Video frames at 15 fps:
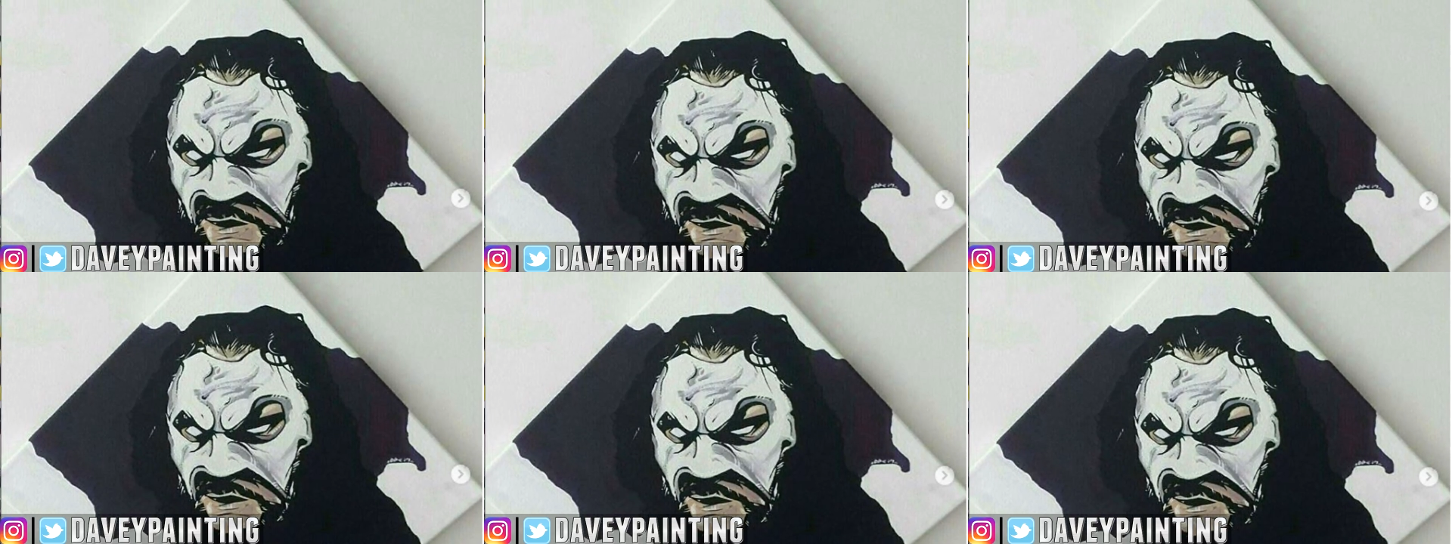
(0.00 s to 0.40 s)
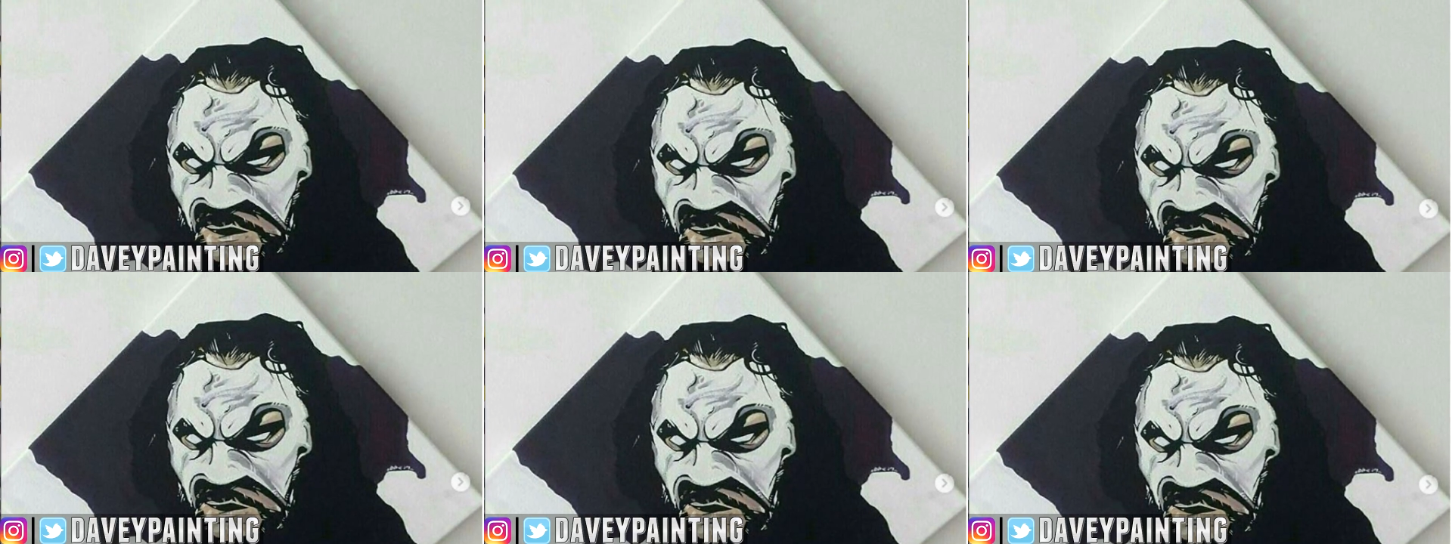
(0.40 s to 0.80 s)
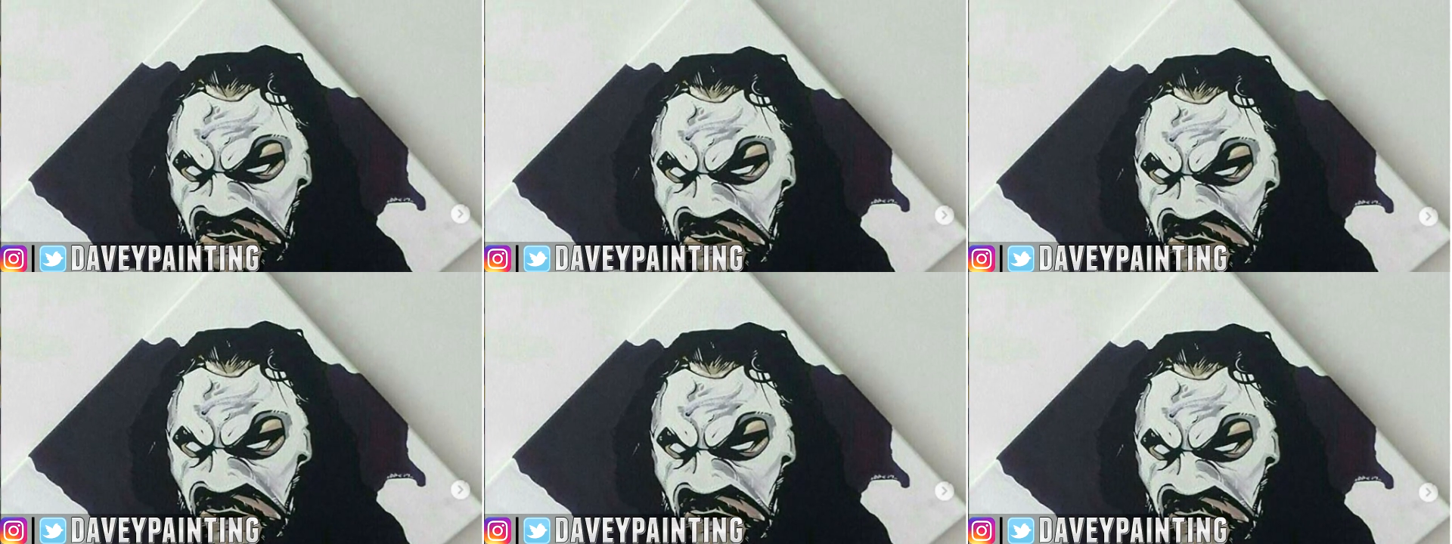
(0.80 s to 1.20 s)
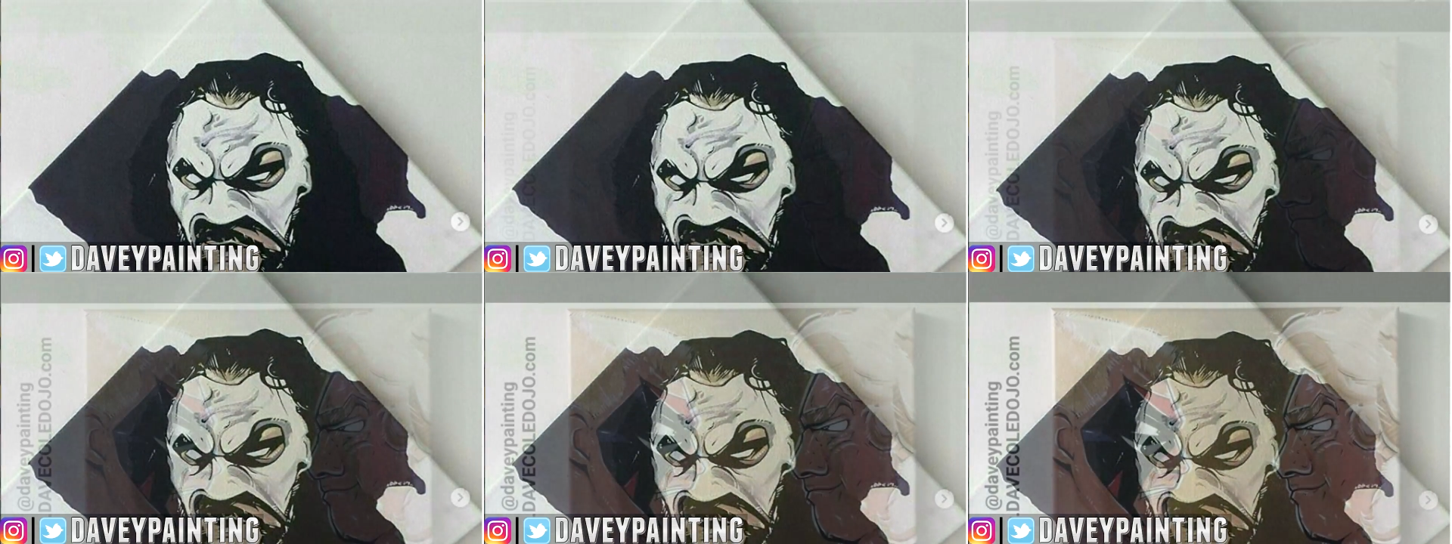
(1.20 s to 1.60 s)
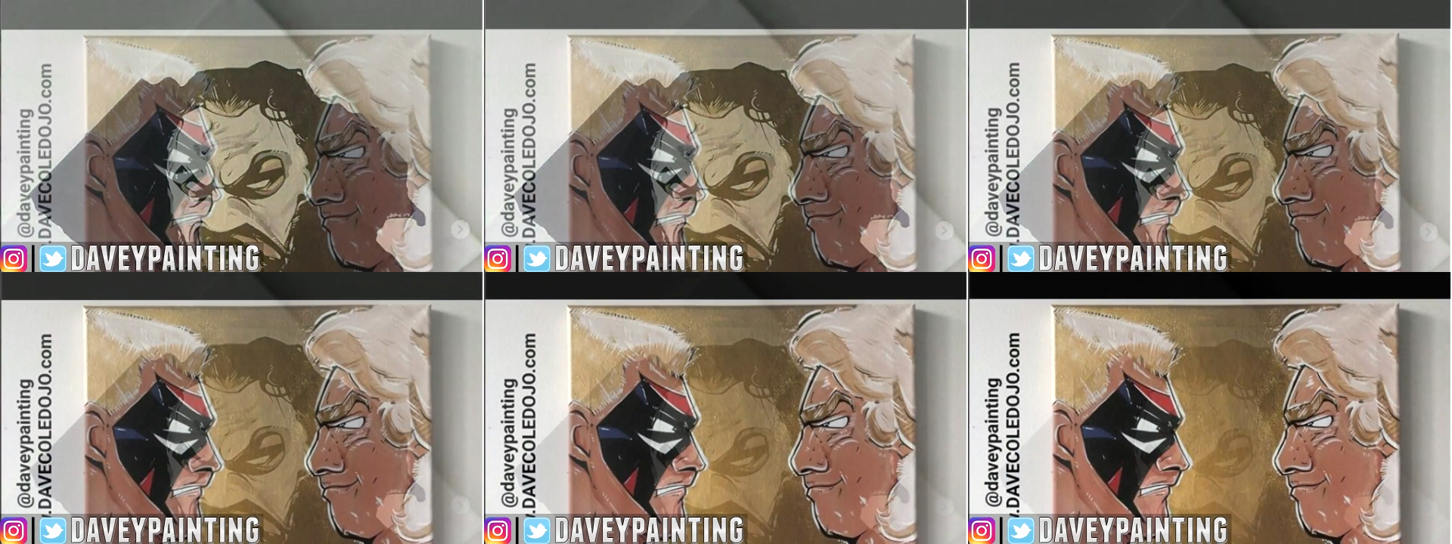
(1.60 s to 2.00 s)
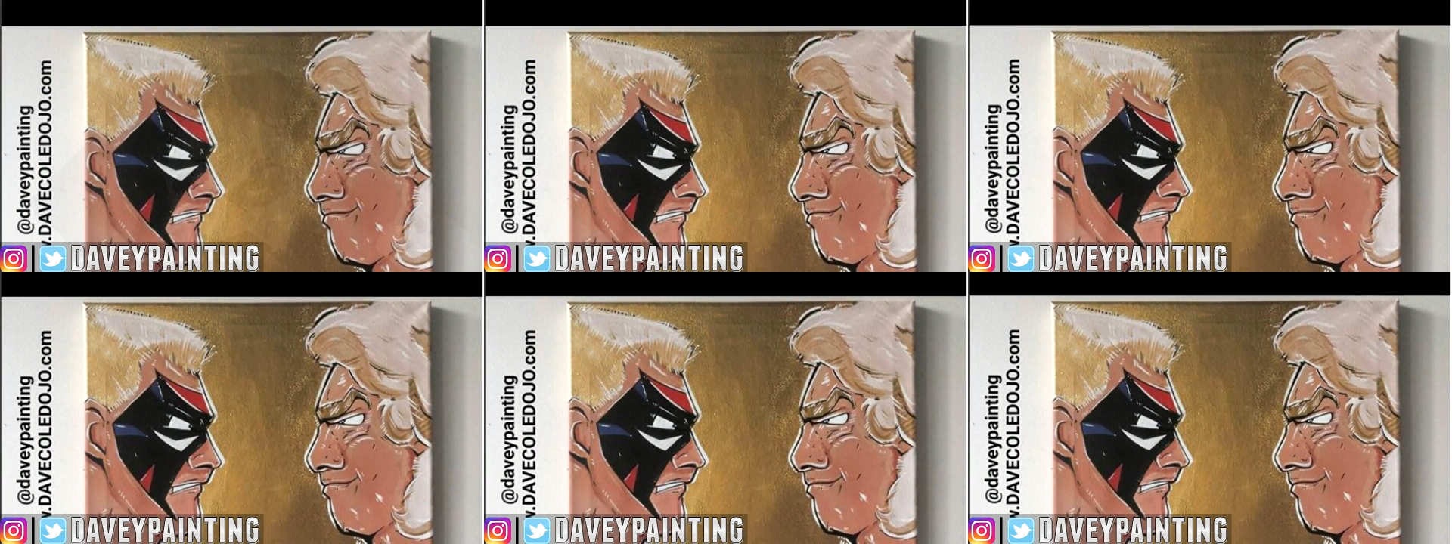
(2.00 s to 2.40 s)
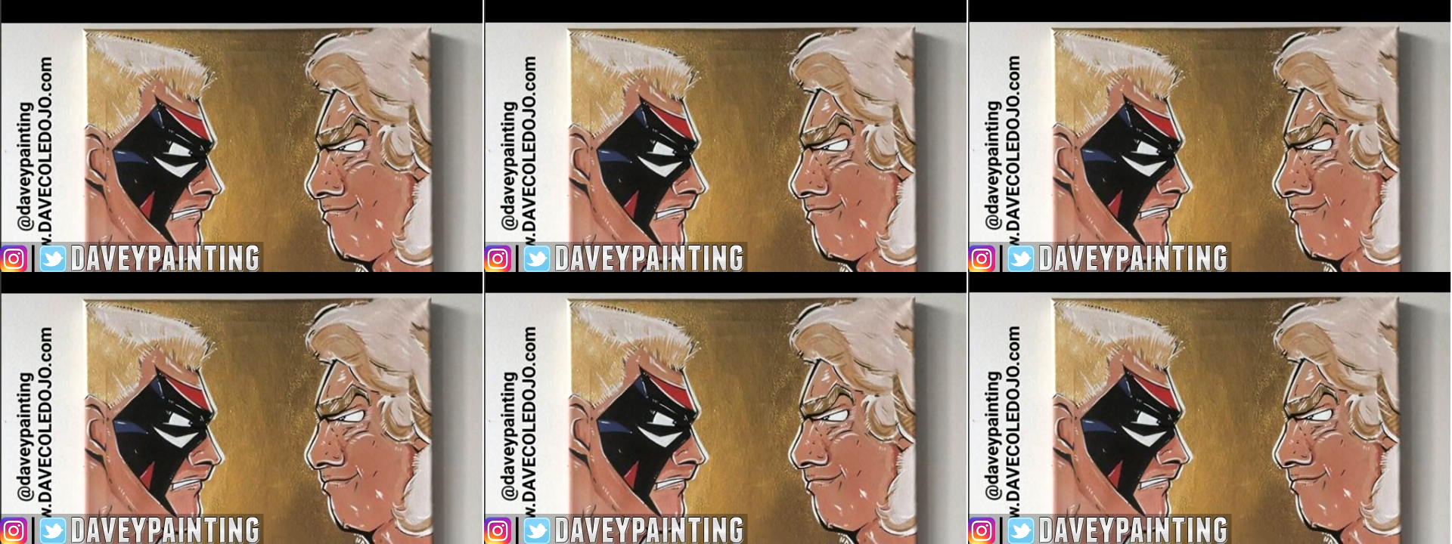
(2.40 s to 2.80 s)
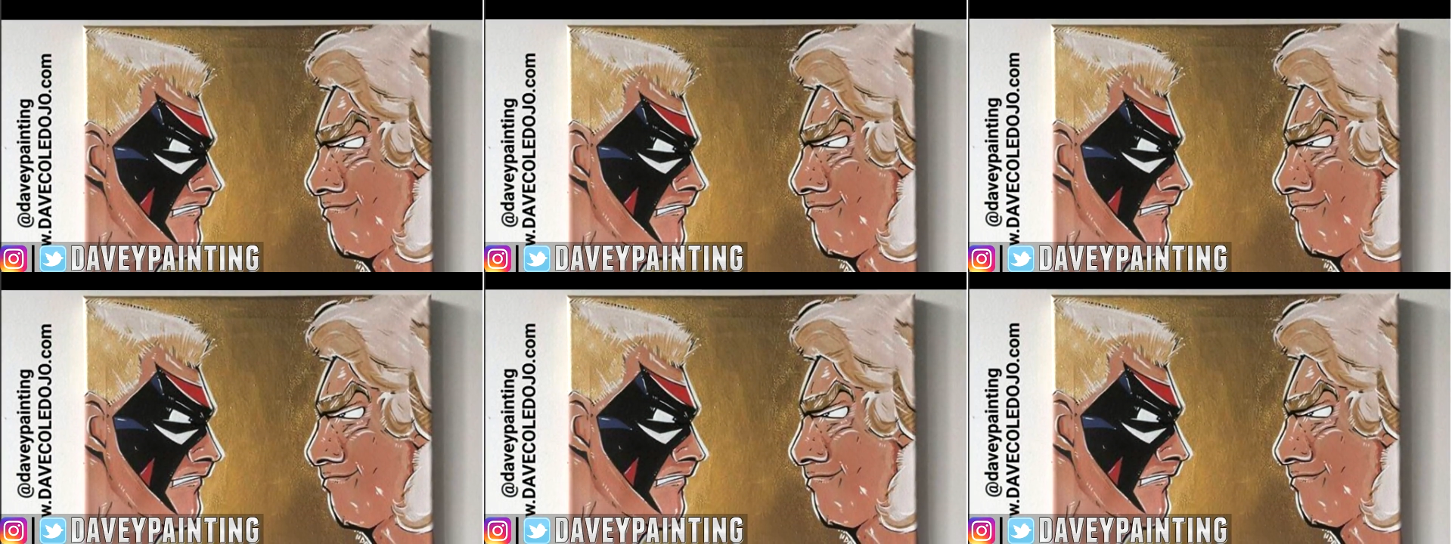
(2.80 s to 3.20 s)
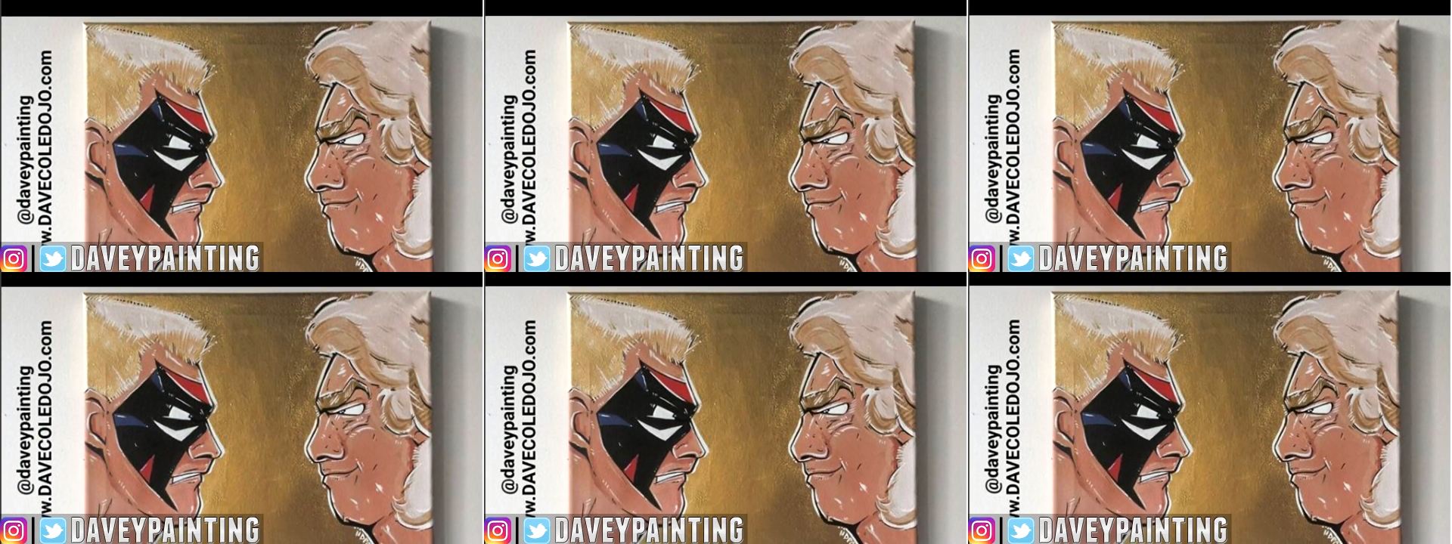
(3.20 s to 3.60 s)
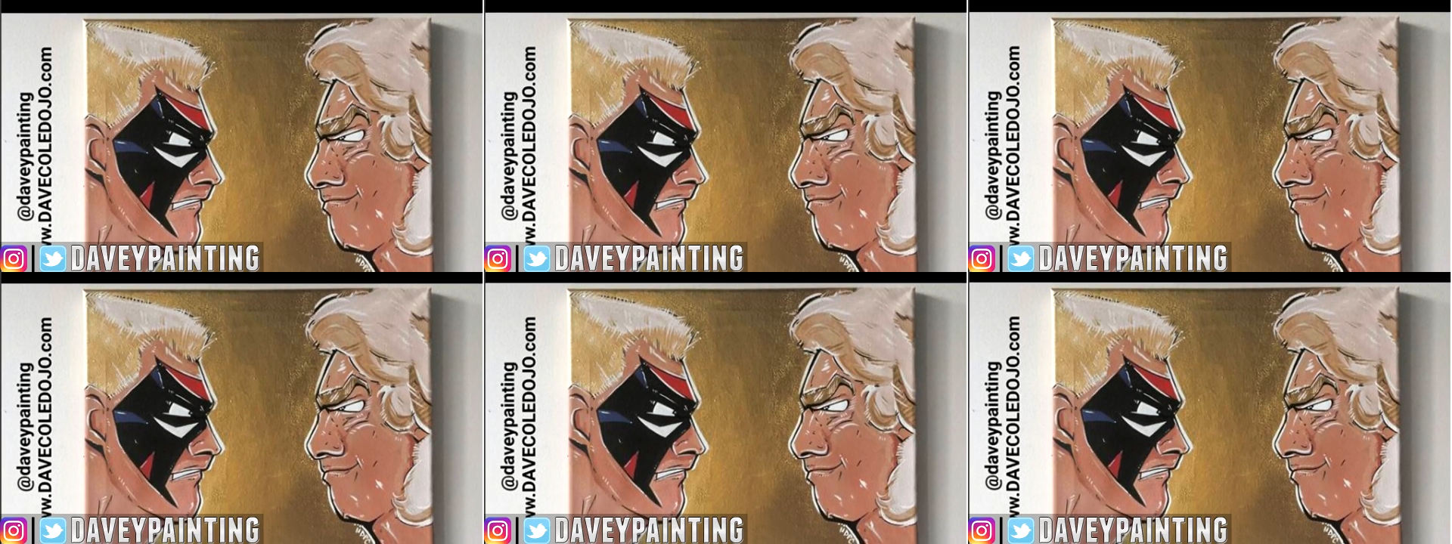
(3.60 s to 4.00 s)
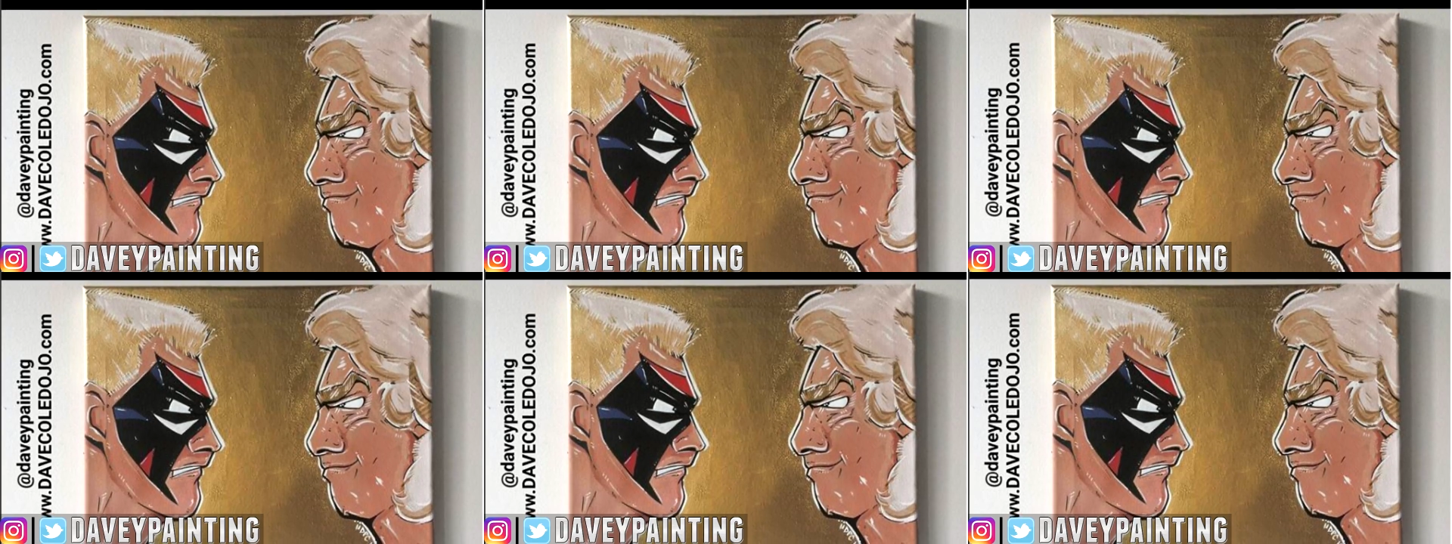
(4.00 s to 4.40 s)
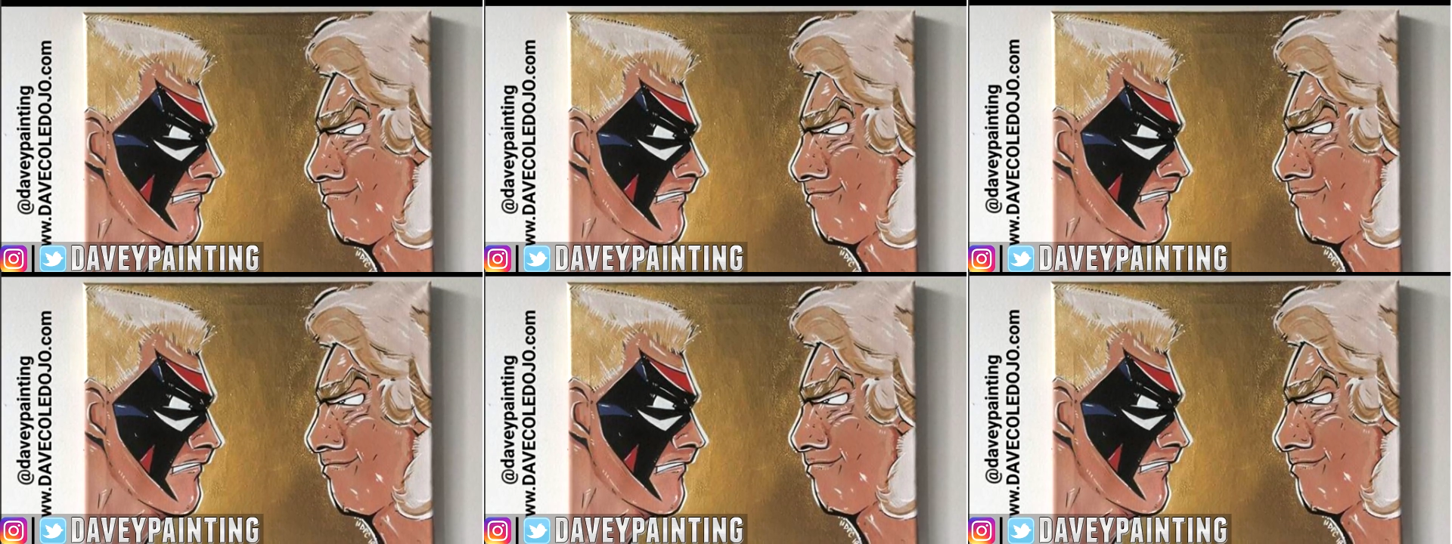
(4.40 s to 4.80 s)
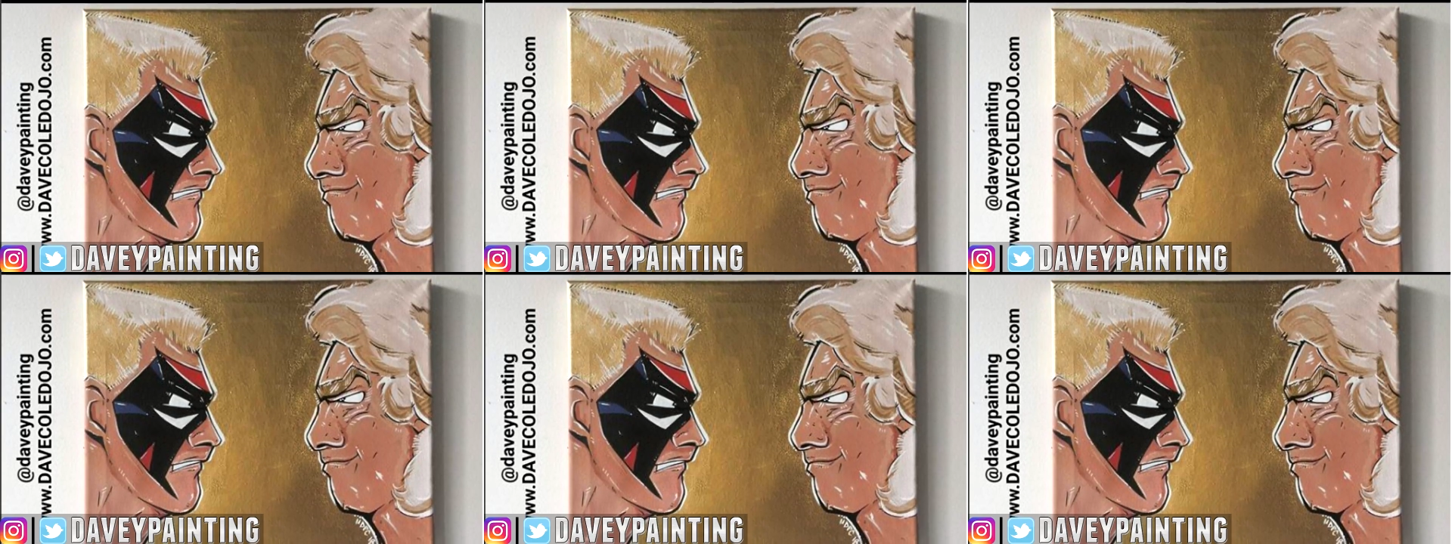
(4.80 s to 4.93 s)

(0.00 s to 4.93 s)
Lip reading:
No face is visible, so there are no lips to read.